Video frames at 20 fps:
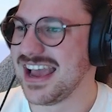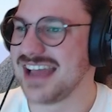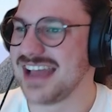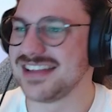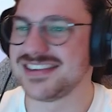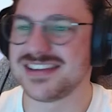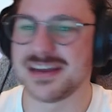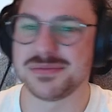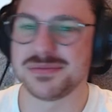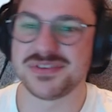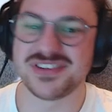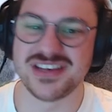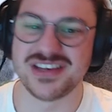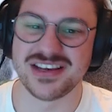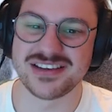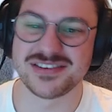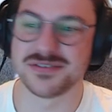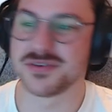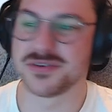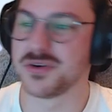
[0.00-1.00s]
And step
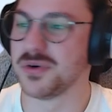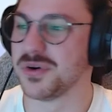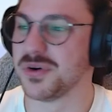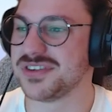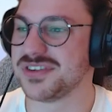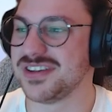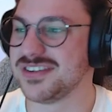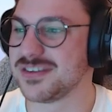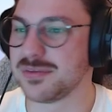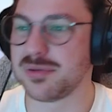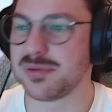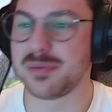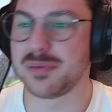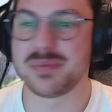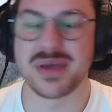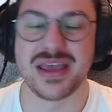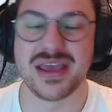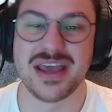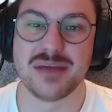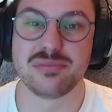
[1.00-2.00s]
6, of course, is to
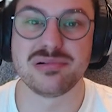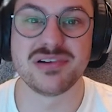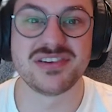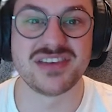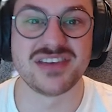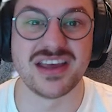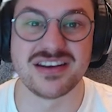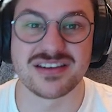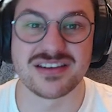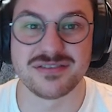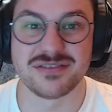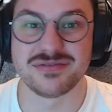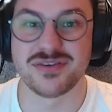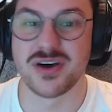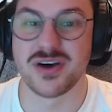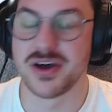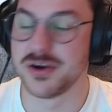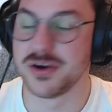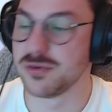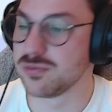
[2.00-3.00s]
prepare and present a
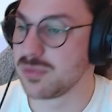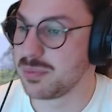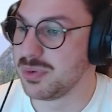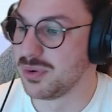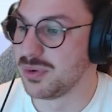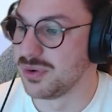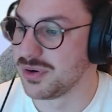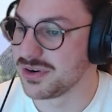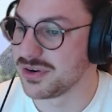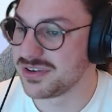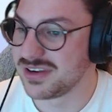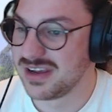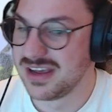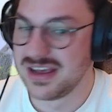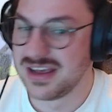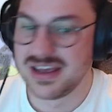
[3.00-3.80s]
final report.